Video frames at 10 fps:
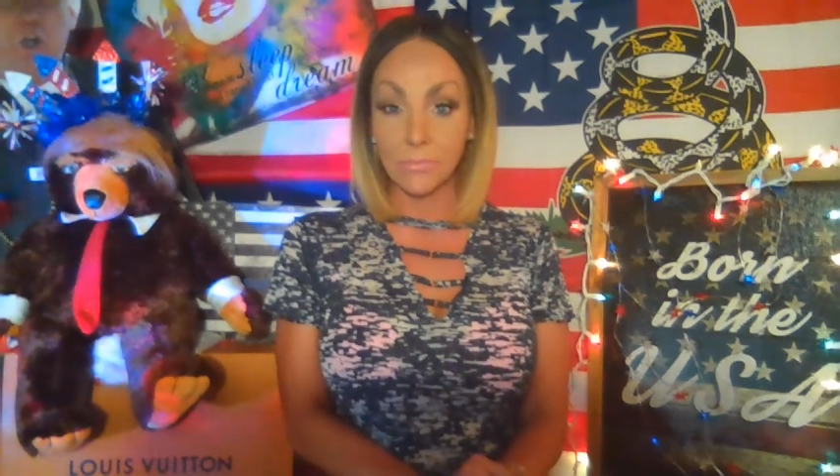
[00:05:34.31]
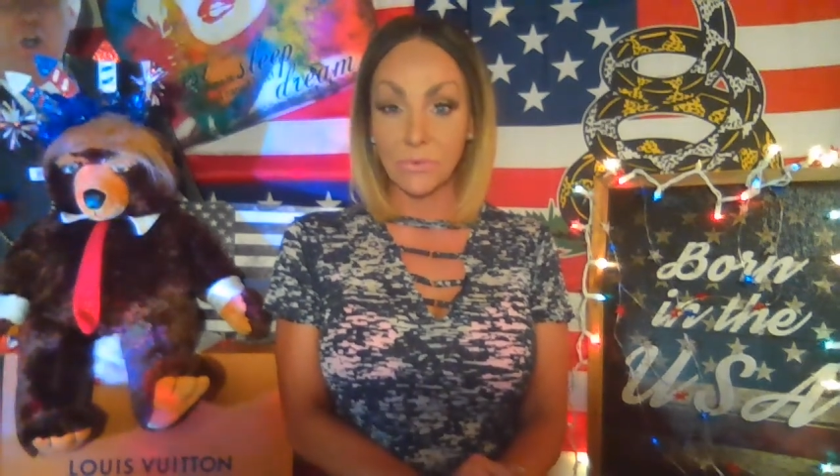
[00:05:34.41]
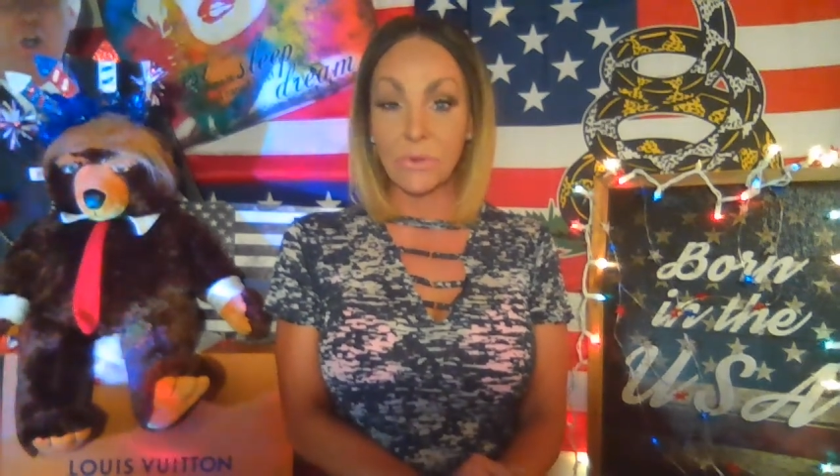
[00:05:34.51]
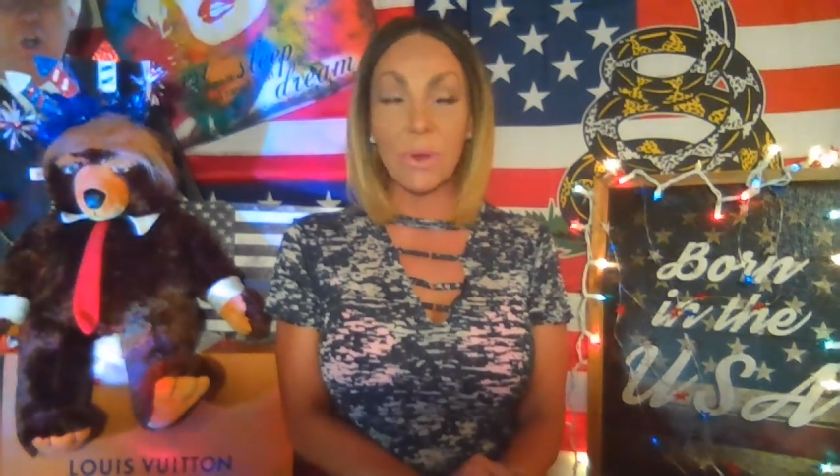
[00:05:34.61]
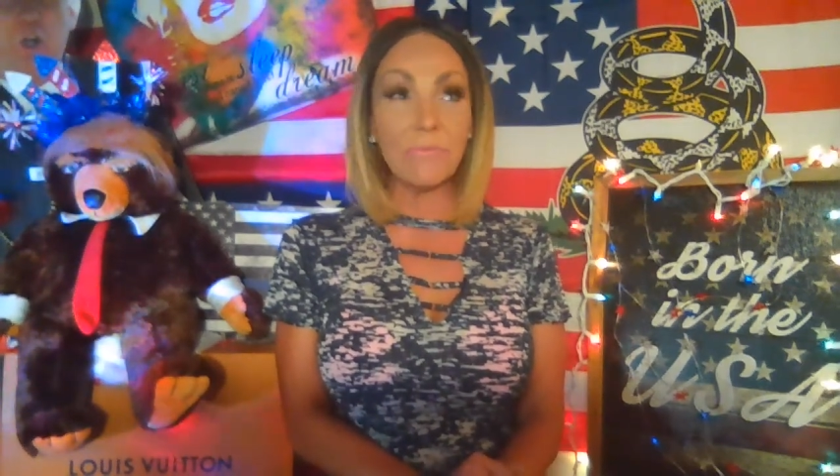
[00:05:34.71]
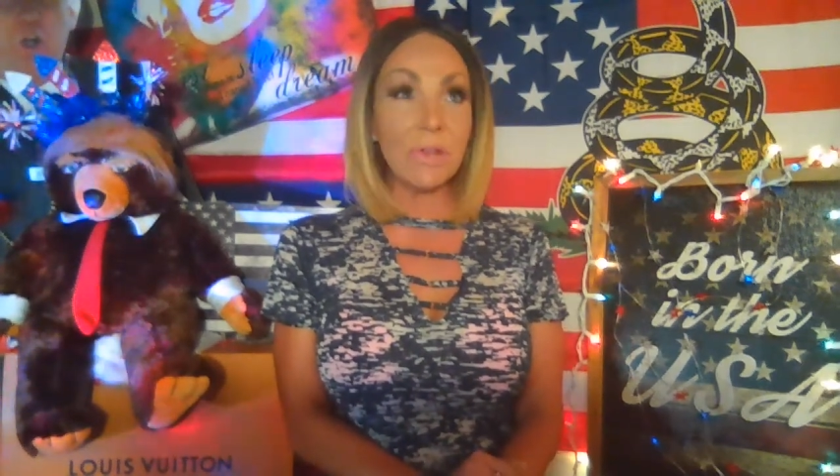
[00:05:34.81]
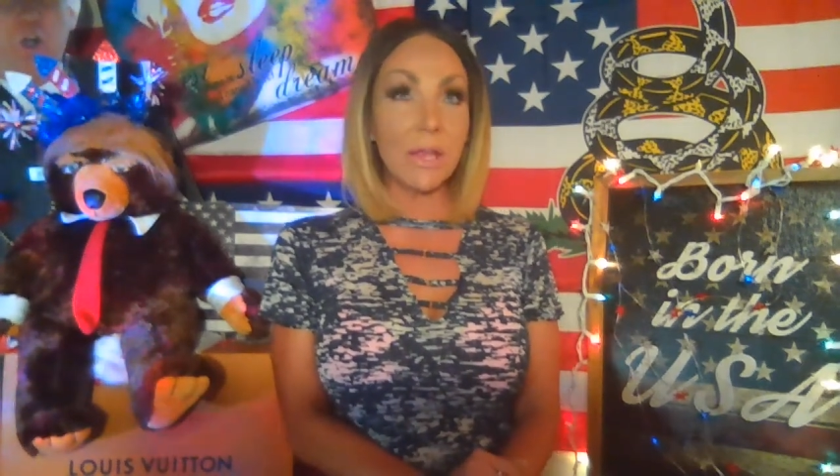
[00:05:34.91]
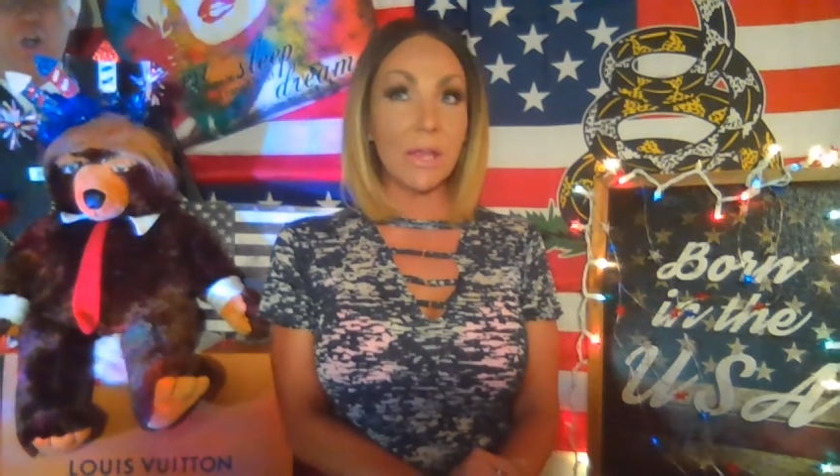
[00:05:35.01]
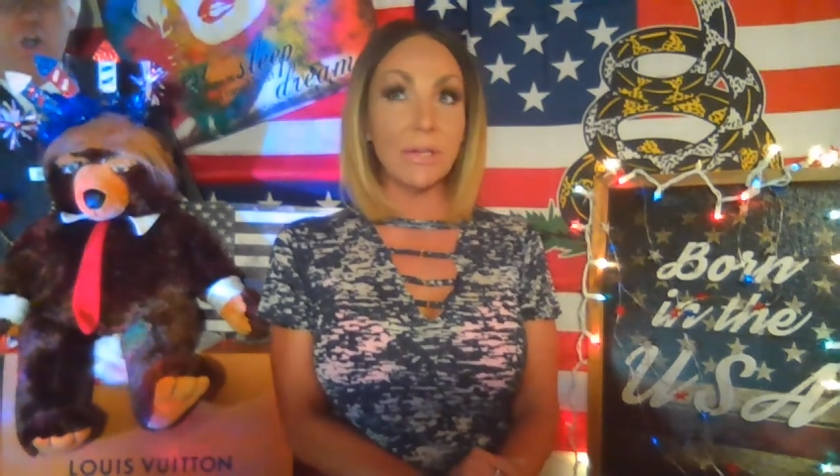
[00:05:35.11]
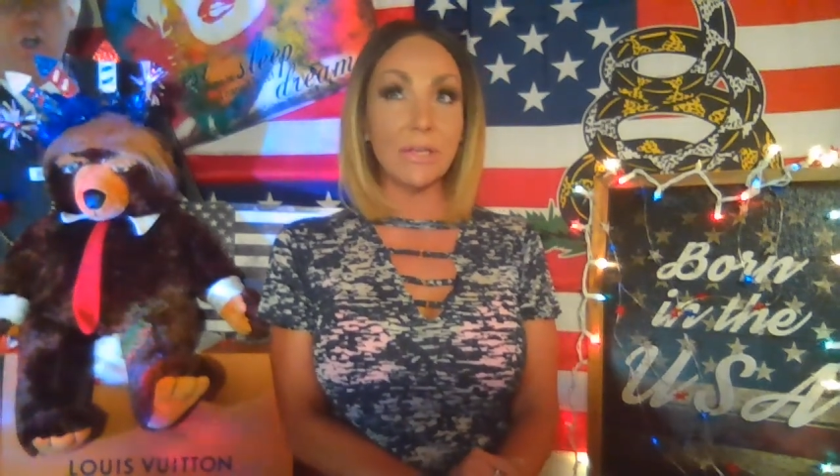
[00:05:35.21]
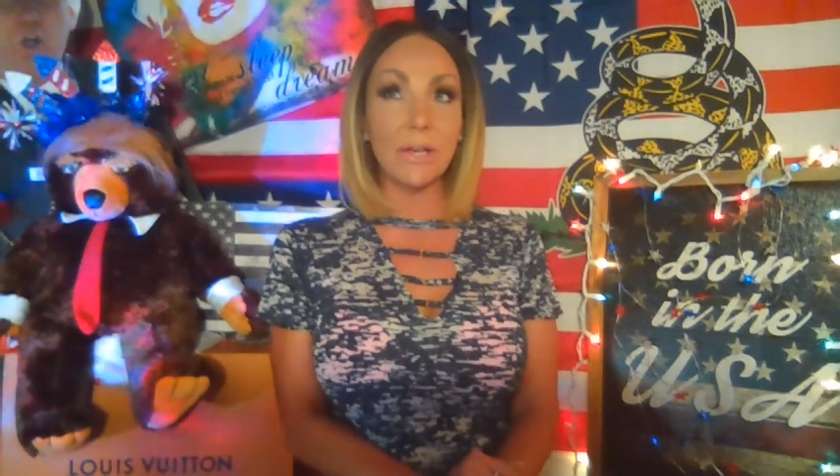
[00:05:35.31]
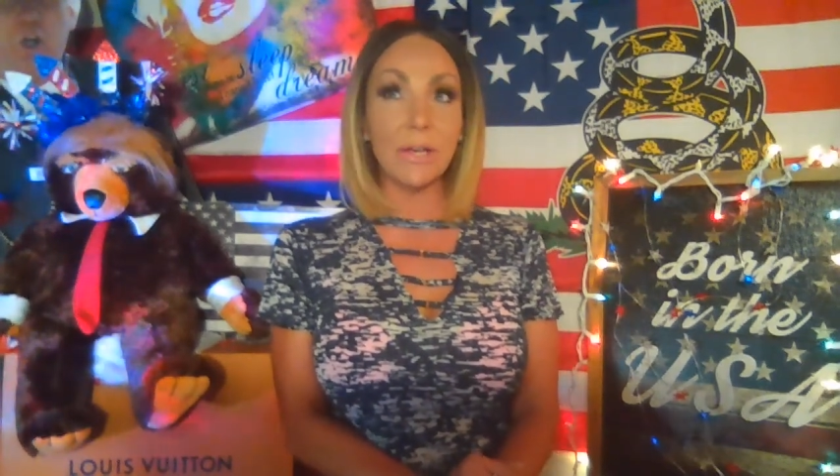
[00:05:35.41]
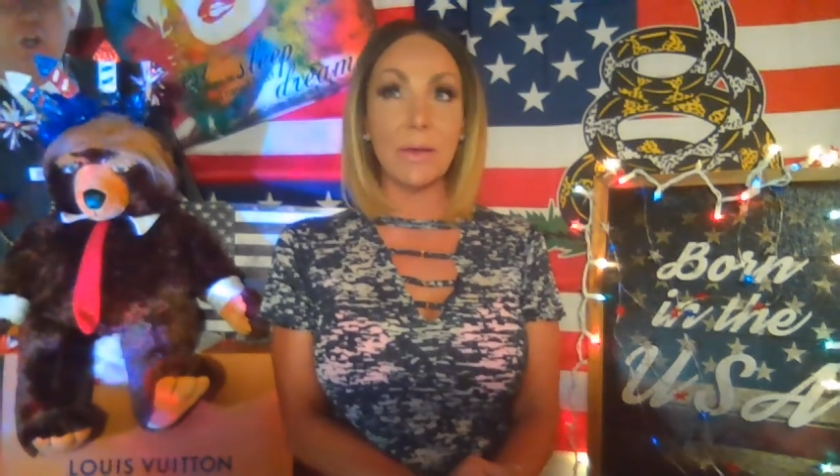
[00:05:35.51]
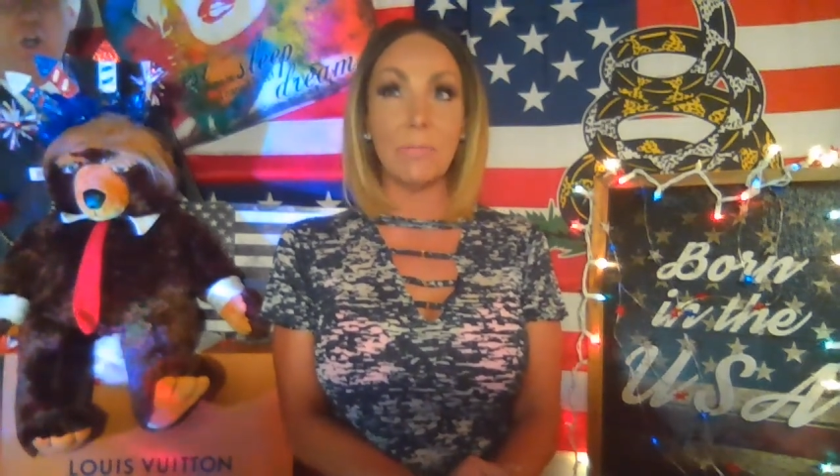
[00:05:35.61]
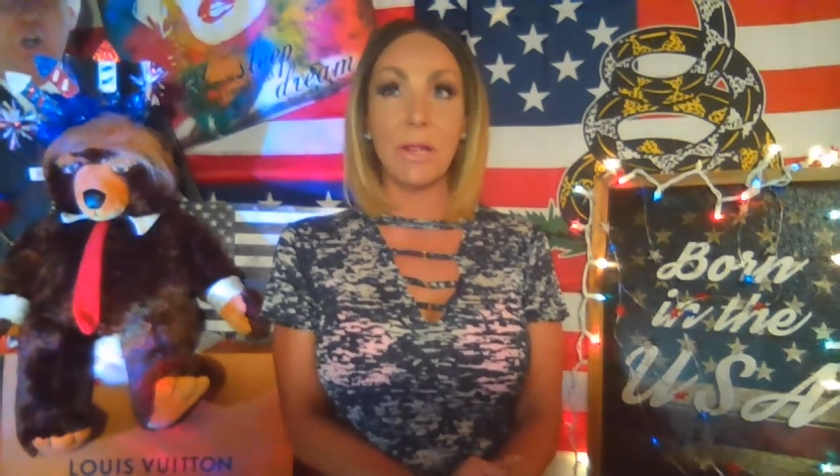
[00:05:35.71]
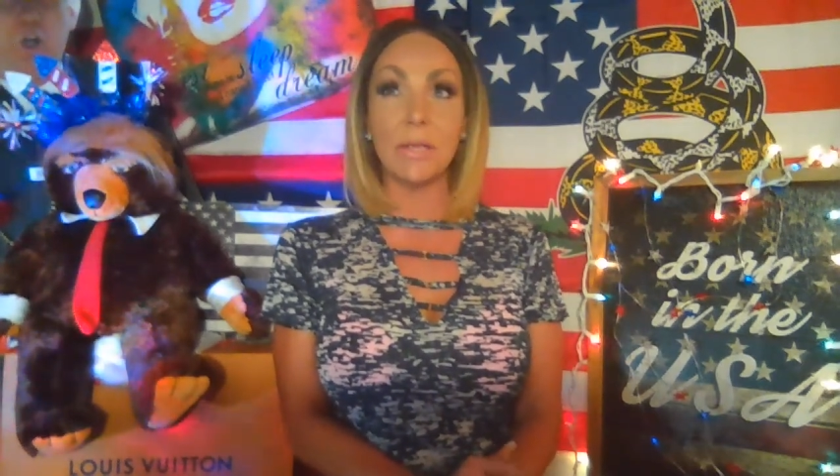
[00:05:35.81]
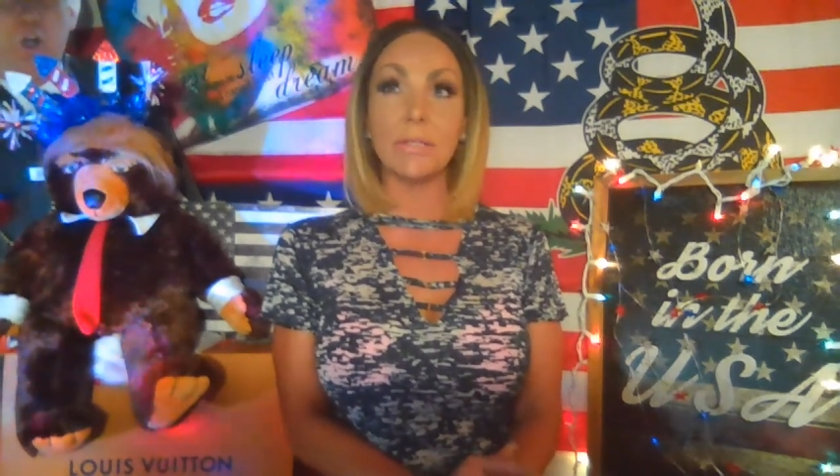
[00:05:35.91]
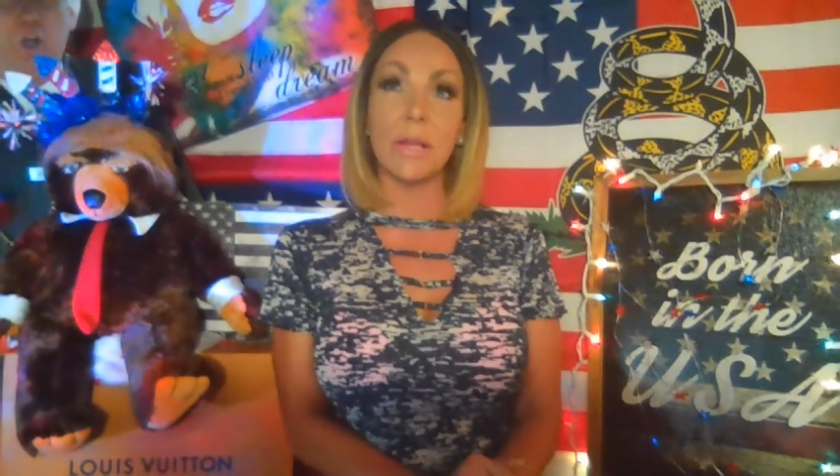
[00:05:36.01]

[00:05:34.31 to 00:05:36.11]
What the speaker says: You have Indian companies